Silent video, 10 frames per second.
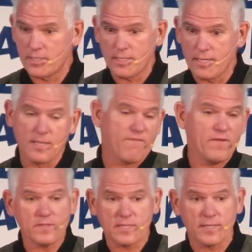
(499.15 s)
And in the
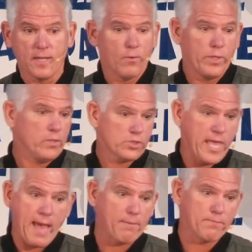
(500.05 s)
event that we lose
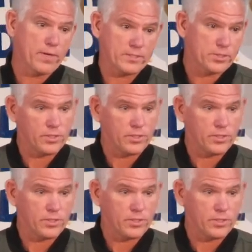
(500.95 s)
cabin pressure,